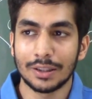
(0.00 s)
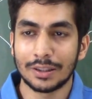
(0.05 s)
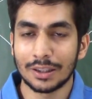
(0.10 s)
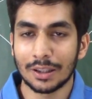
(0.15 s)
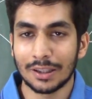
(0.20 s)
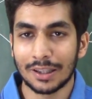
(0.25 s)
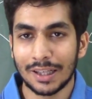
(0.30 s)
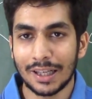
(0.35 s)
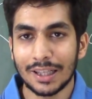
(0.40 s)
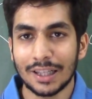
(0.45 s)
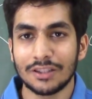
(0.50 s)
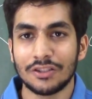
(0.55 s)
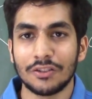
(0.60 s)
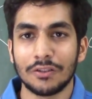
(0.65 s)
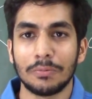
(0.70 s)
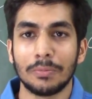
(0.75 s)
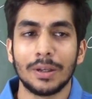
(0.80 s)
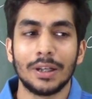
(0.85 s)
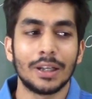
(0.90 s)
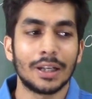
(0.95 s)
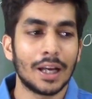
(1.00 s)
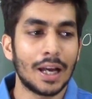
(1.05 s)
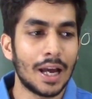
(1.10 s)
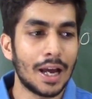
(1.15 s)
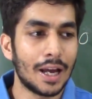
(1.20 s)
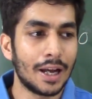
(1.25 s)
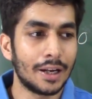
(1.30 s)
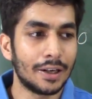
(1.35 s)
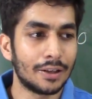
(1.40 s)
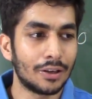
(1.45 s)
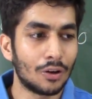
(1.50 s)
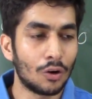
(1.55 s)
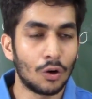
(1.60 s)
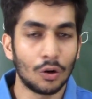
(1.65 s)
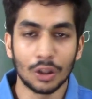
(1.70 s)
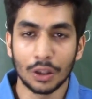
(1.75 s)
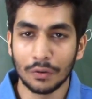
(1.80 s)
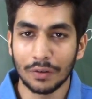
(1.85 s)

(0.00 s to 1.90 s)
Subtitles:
It's a great achievement, and all